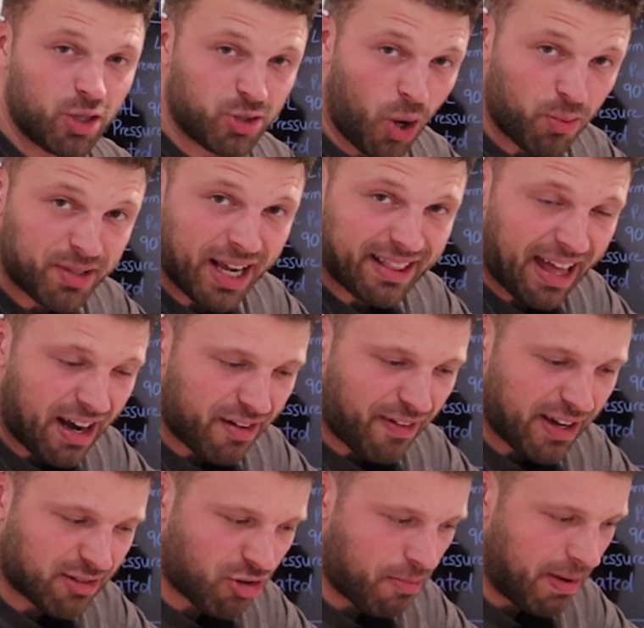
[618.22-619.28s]
Don't take that
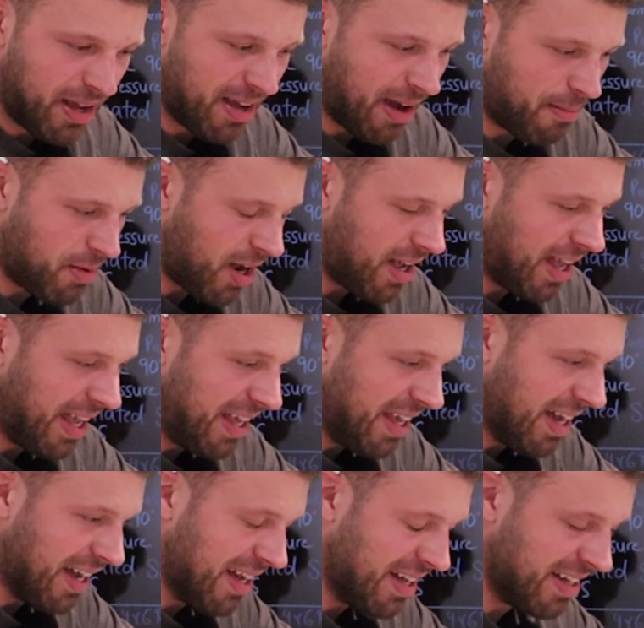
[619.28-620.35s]
advice from me. I'm not
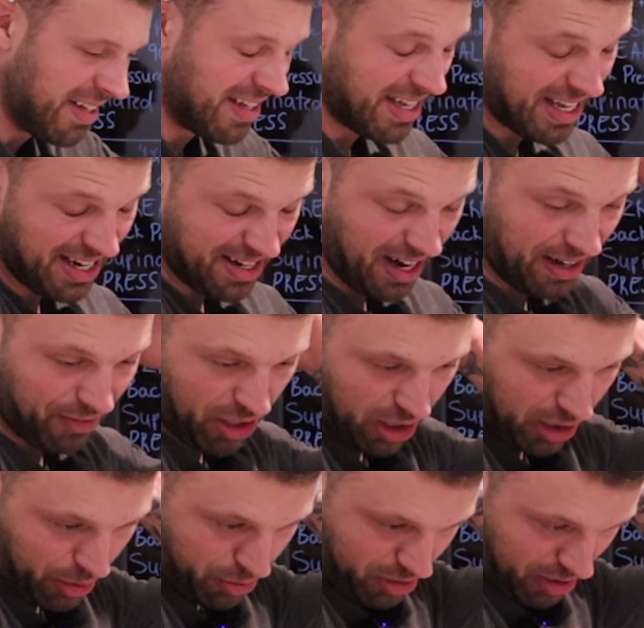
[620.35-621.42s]
even
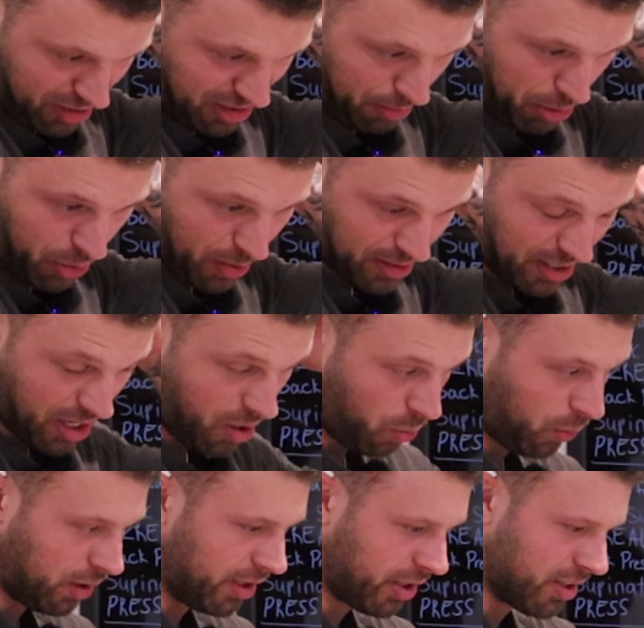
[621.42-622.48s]
close to someone who has
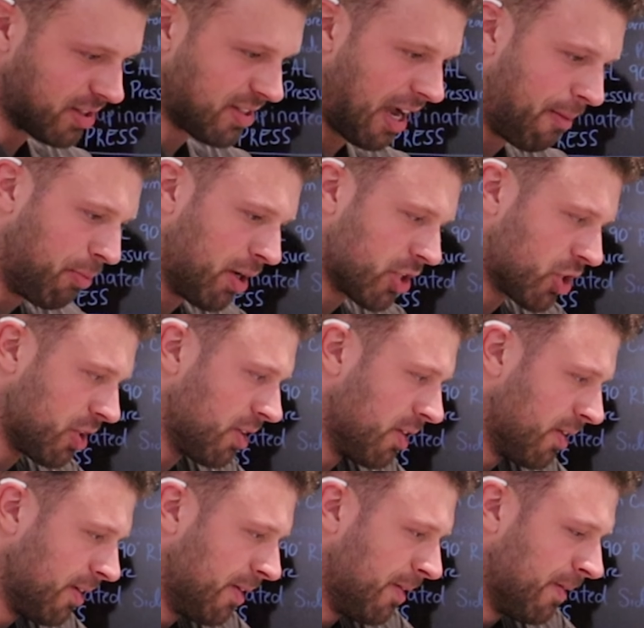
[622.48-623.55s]
really good side pressure.
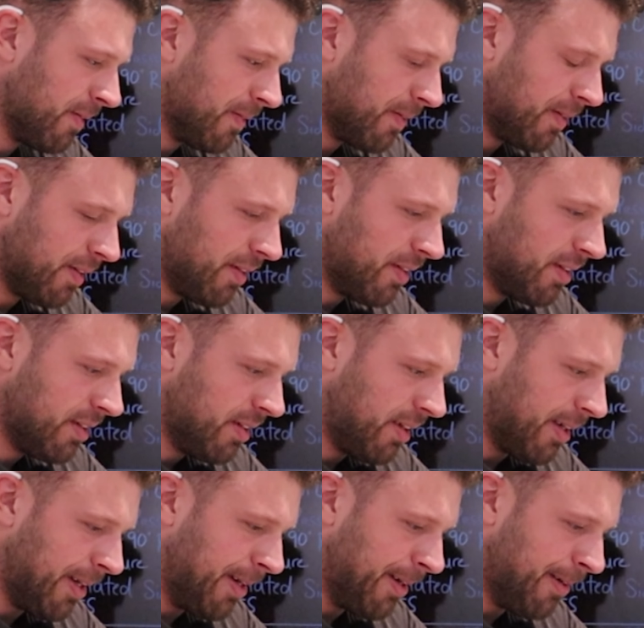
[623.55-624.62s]

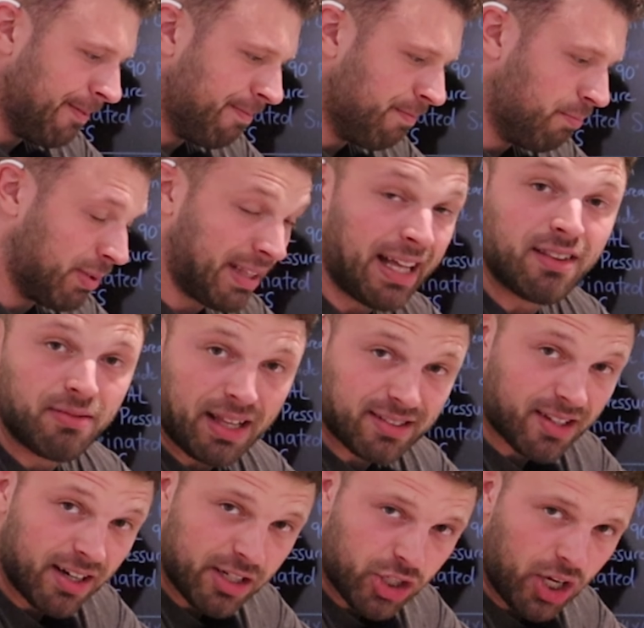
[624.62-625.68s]
But
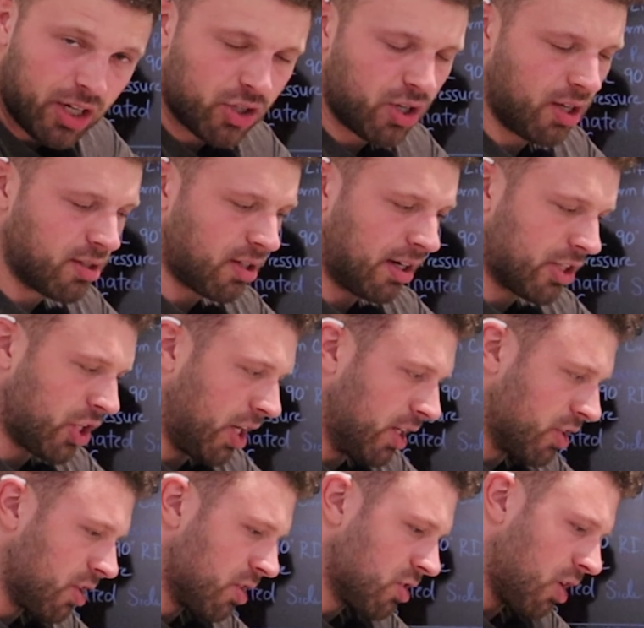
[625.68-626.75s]
that's gonna change. It's gonna
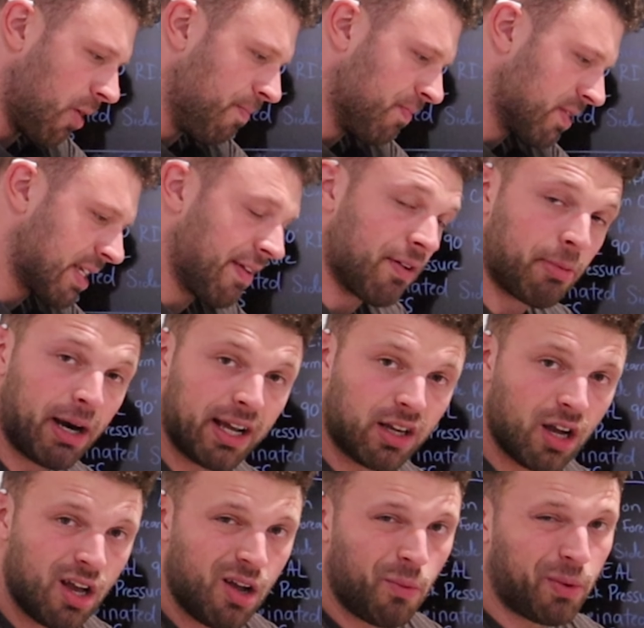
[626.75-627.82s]
change. So let's give it a break.
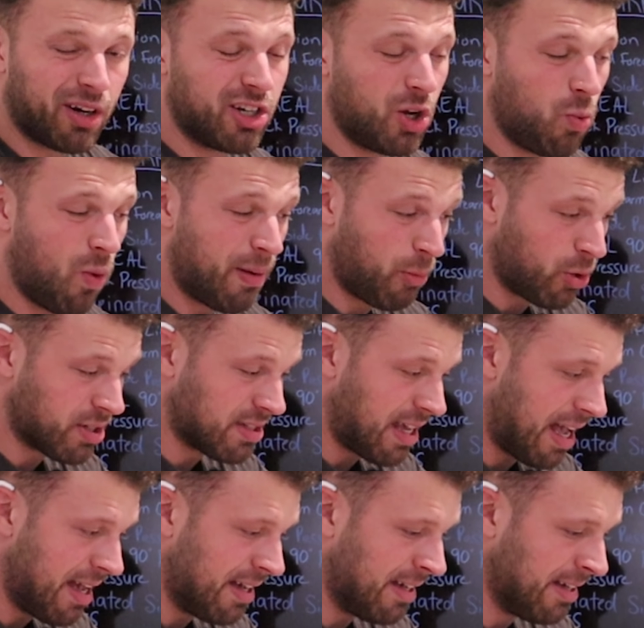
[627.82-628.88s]
We're gonna do one more
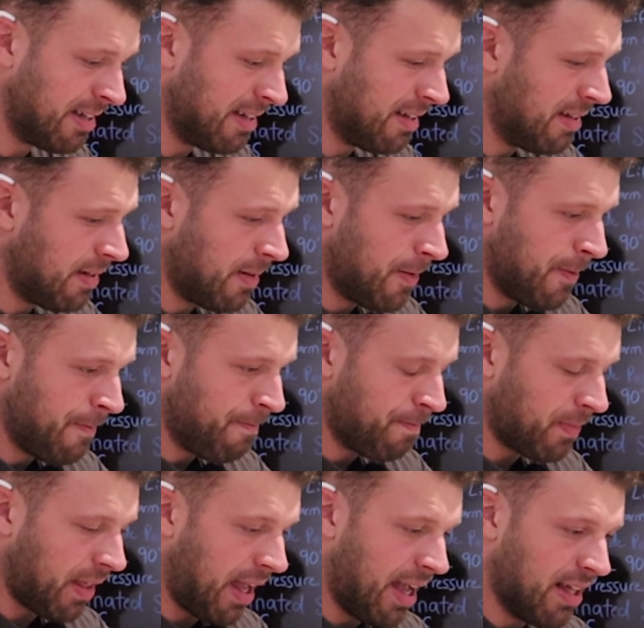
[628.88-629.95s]
set
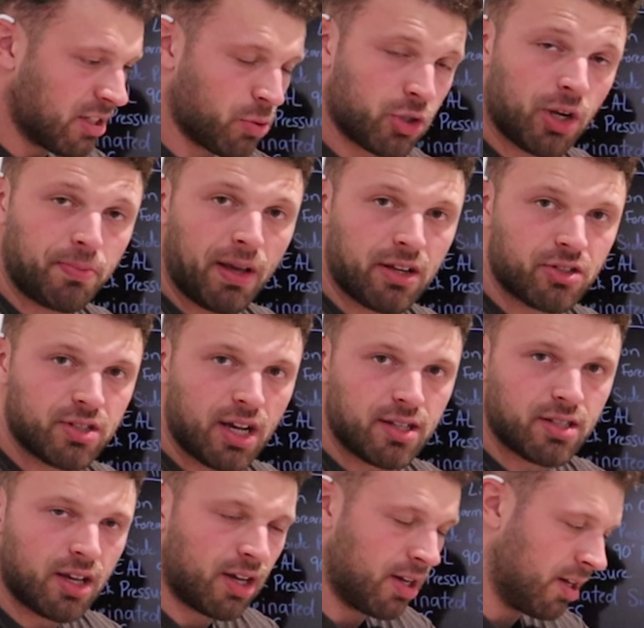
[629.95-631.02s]
and switch up the
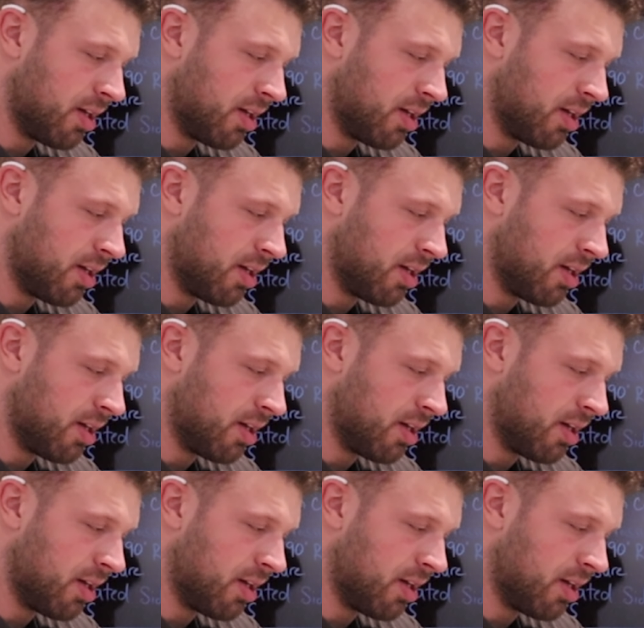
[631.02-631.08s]
exercise.